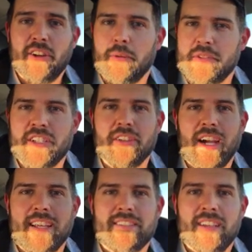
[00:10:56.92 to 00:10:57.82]
hope to see you
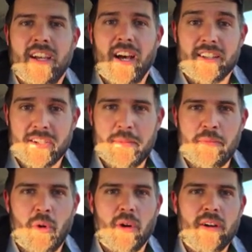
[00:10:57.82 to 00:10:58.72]
guys a little bit
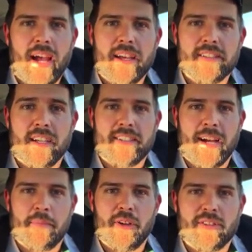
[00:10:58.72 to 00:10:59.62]
more as uh,
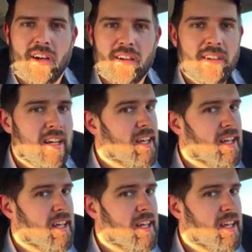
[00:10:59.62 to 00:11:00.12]
time goes on,